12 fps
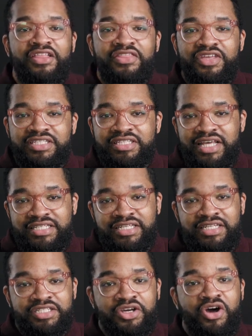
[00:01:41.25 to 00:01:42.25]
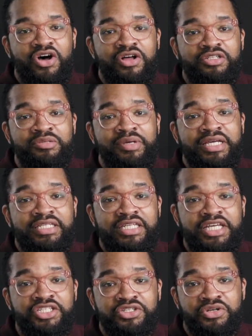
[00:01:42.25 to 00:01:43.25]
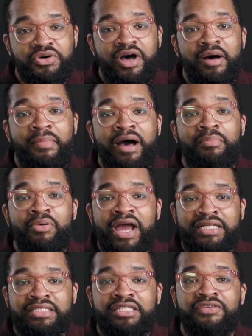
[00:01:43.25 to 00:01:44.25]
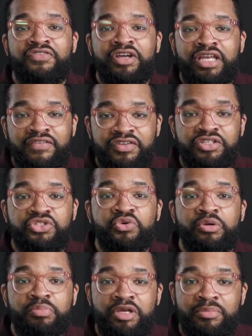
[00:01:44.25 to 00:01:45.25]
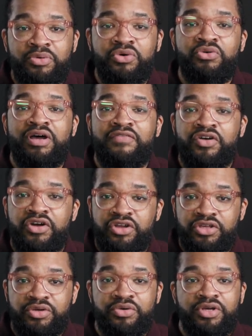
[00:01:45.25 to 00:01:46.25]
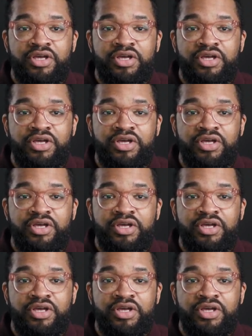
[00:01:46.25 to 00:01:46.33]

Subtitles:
This lesson is a call to be intentional about practicing forgiveness toward people who have hurt you.